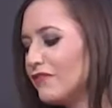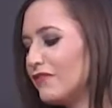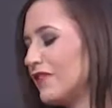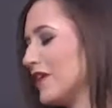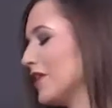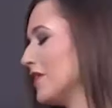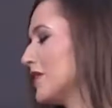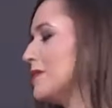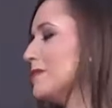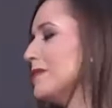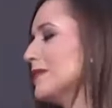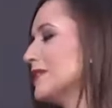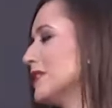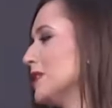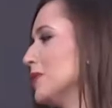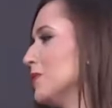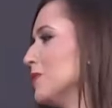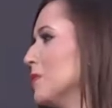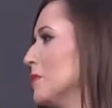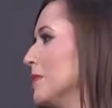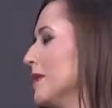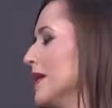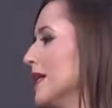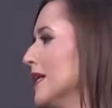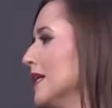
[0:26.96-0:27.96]
a very busy
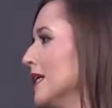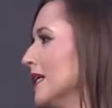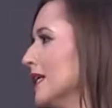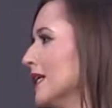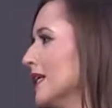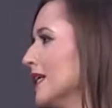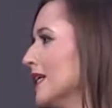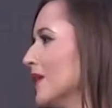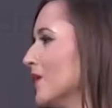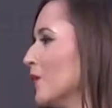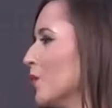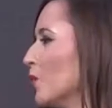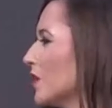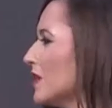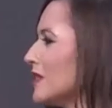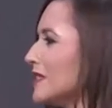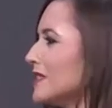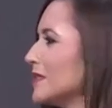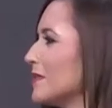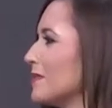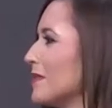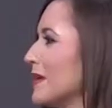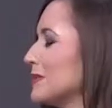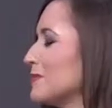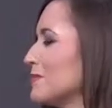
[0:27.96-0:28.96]
woman. What is
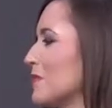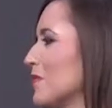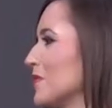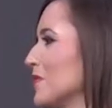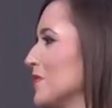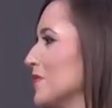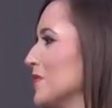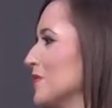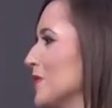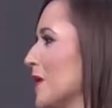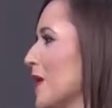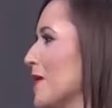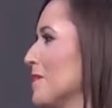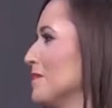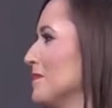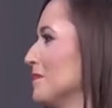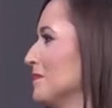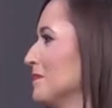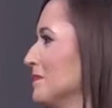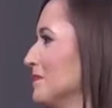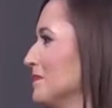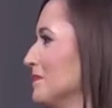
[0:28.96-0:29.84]
the best part of your job?